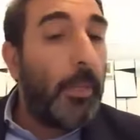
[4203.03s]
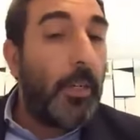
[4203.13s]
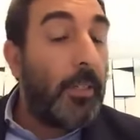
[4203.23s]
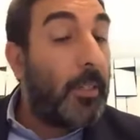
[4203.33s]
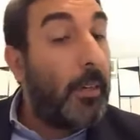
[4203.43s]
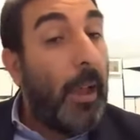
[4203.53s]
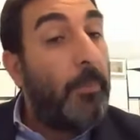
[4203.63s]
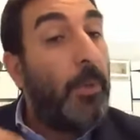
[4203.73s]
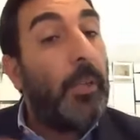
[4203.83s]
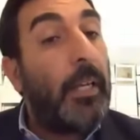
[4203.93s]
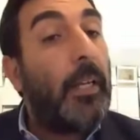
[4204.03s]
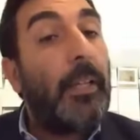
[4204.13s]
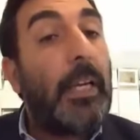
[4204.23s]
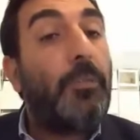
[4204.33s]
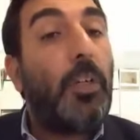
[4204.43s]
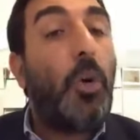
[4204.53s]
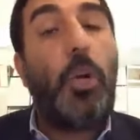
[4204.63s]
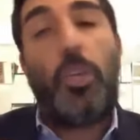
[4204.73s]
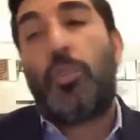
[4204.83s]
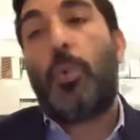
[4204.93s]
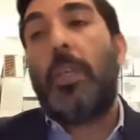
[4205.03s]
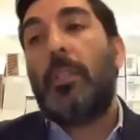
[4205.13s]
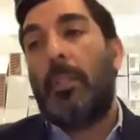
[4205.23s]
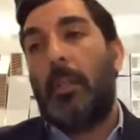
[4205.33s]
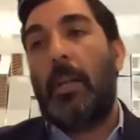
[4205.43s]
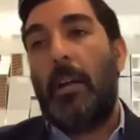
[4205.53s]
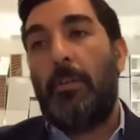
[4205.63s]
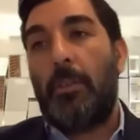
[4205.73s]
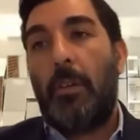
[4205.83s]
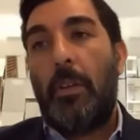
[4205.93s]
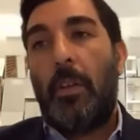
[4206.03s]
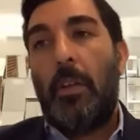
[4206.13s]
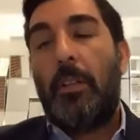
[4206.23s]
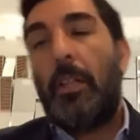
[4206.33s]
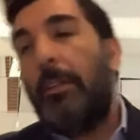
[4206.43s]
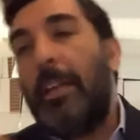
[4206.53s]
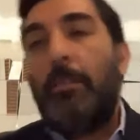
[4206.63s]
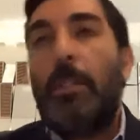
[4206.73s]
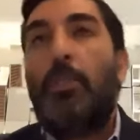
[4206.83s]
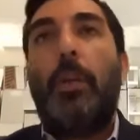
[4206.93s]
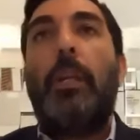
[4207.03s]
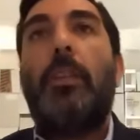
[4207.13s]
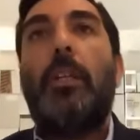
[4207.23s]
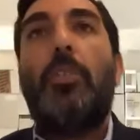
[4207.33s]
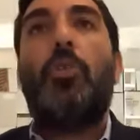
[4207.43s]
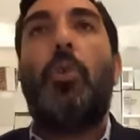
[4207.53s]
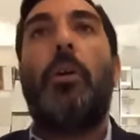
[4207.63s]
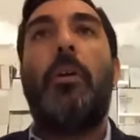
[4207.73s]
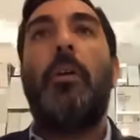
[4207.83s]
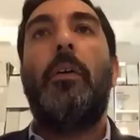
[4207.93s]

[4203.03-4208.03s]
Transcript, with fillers: because they're emulating a lot of the Goyish ways in their life. They're in between. They're torn.